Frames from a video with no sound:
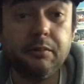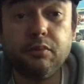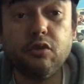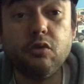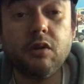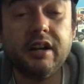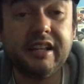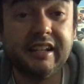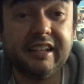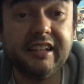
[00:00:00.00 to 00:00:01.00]
Deadpool
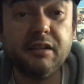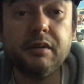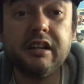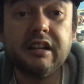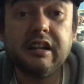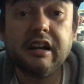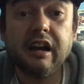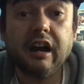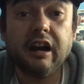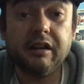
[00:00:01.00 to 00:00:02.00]
one and him,
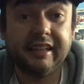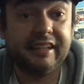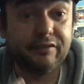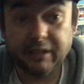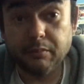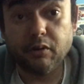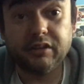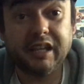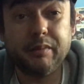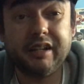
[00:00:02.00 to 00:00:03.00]
uh, like if they
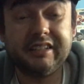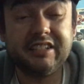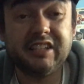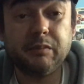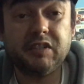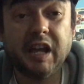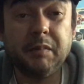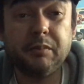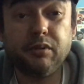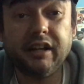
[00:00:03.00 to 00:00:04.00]
both came out at the same
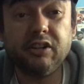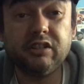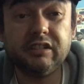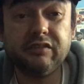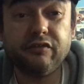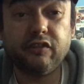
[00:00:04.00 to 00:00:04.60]
time, I'd probably go to,